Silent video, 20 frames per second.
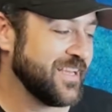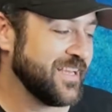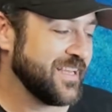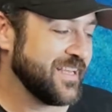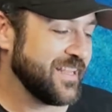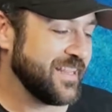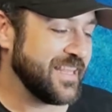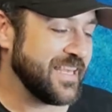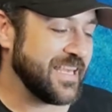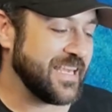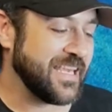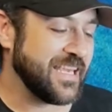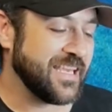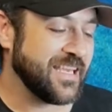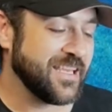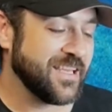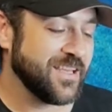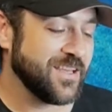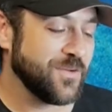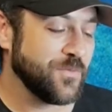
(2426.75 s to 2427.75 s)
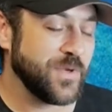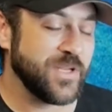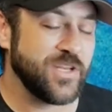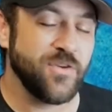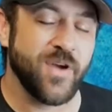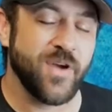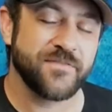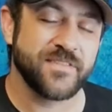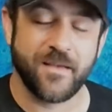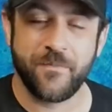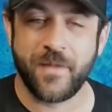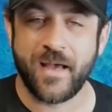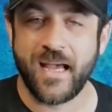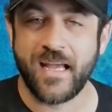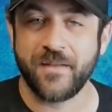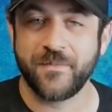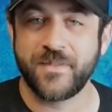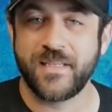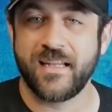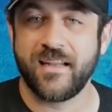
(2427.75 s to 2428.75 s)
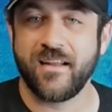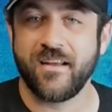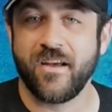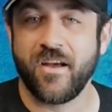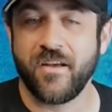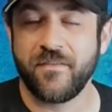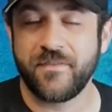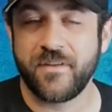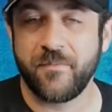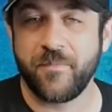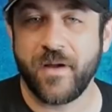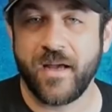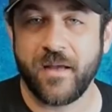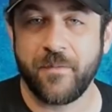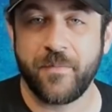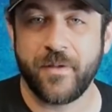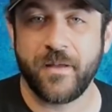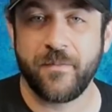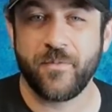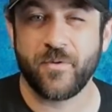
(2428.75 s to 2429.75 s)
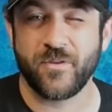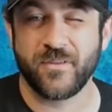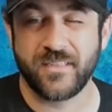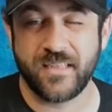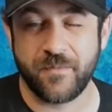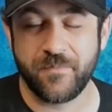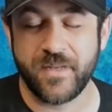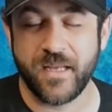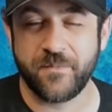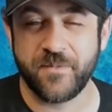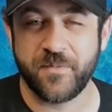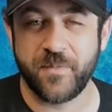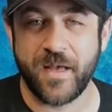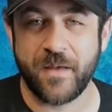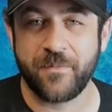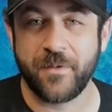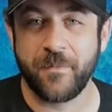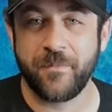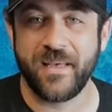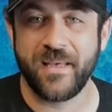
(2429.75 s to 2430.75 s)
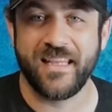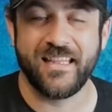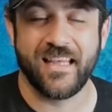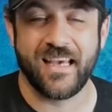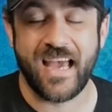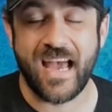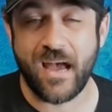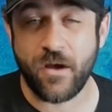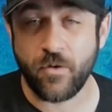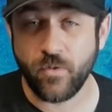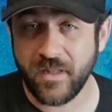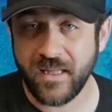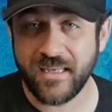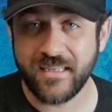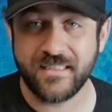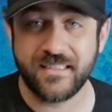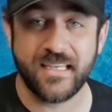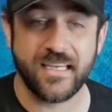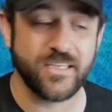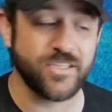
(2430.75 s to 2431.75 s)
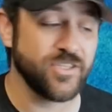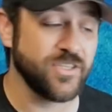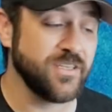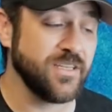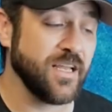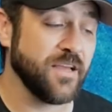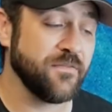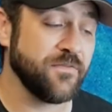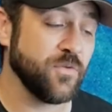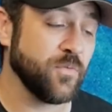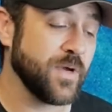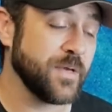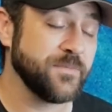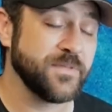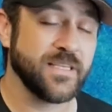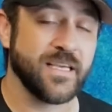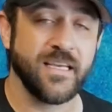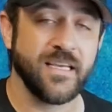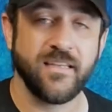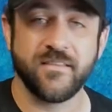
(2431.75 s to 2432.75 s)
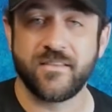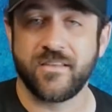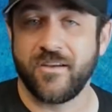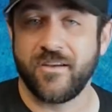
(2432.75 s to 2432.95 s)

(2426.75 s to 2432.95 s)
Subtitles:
We do have some items that often pop up or sometimes pop up in the outlet section of the website.